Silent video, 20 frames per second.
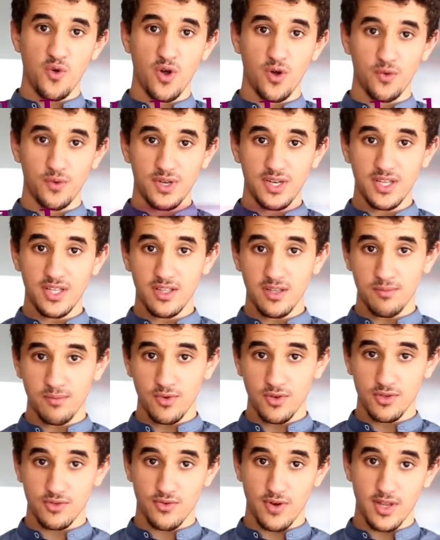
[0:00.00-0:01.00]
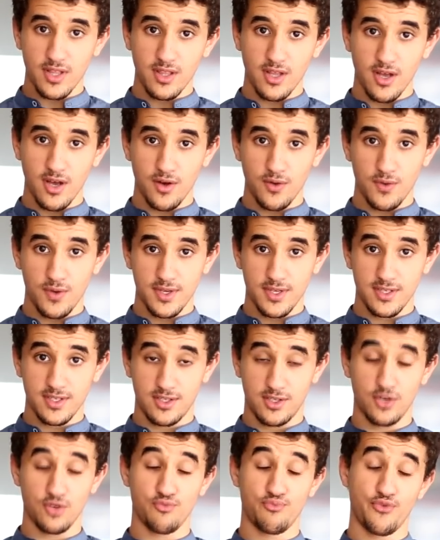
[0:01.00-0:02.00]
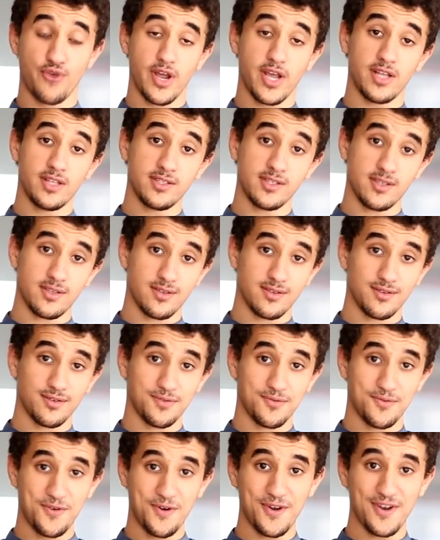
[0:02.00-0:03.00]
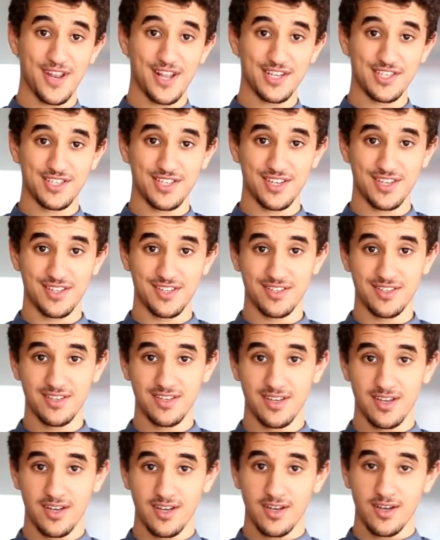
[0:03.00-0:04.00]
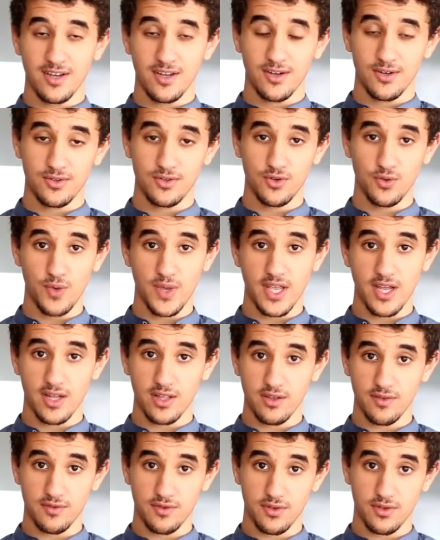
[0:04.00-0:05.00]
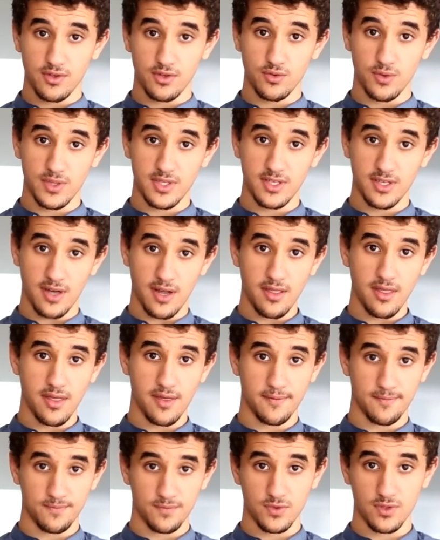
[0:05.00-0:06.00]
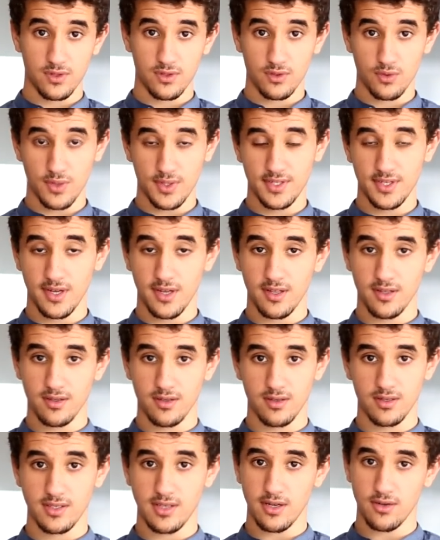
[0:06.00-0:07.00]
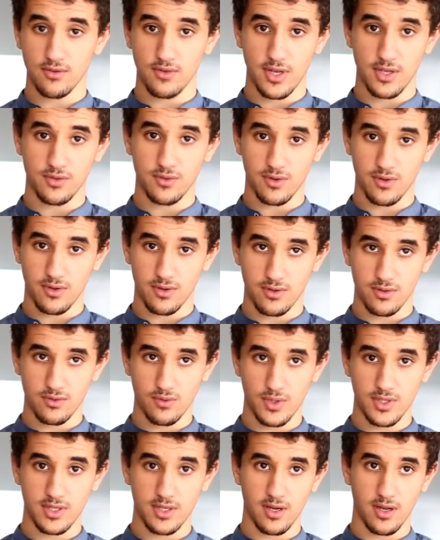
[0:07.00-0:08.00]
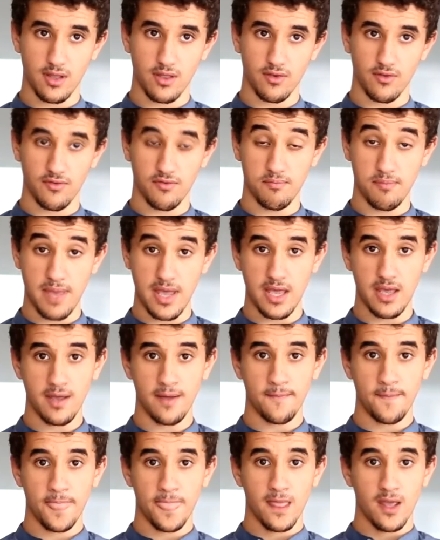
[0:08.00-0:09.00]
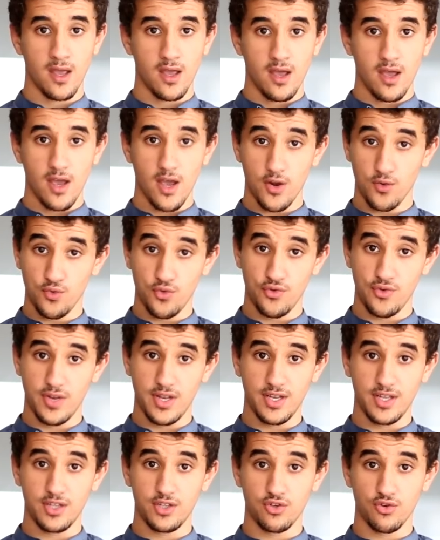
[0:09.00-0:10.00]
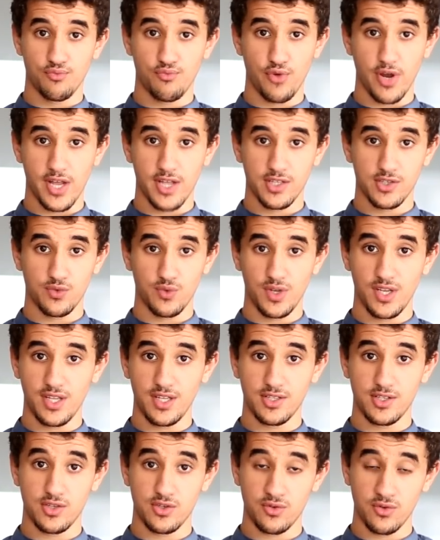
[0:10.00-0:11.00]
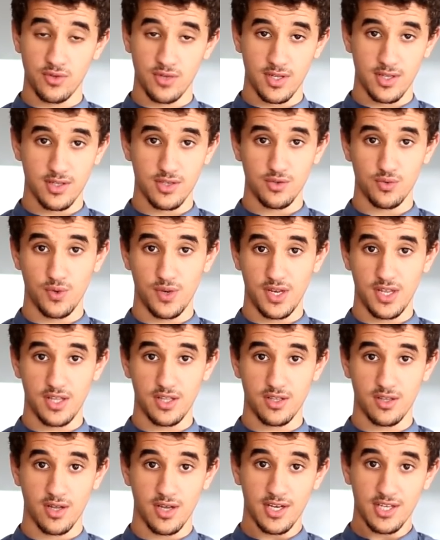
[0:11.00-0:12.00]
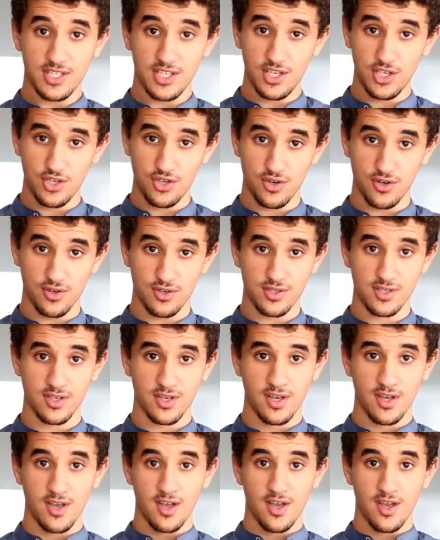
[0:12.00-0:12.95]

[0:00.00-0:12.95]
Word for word: What we need the most right now is your brains. We're launching on the weekend of the 29th, 29th the Saturday tw- uh, 29th of May. And we really need your brains. We need students, we need teachers